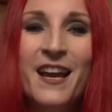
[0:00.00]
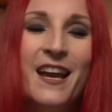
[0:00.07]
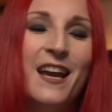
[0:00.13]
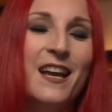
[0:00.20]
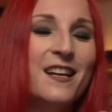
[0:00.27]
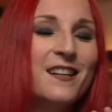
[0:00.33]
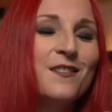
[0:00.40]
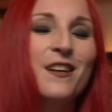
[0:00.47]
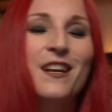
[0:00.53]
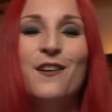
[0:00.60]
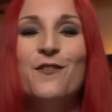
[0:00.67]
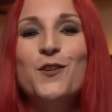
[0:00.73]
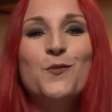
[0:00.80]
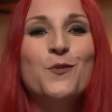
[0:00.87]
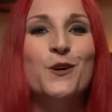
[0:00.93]
and if
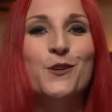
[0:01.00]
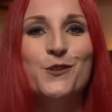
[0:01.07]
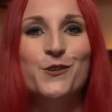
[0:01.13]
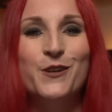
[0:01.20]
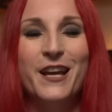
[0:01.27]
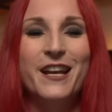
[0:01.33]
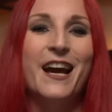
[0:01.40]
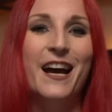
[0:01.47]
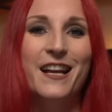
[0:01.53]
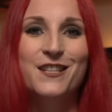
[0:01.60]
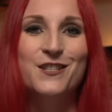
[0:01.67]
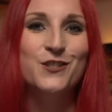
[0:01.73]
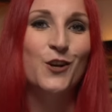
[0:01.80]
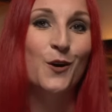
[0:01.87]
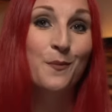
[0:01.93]
you want, you can add
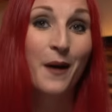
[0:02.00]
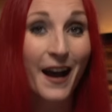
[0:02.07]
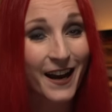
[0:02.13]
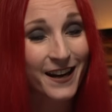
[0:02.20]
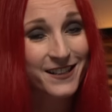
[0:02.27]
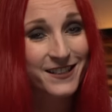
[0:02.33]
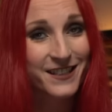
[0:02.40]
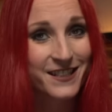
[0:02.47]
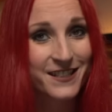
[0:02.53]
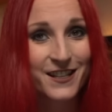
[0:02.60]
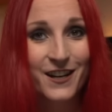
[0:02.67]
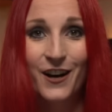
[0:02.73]
some accent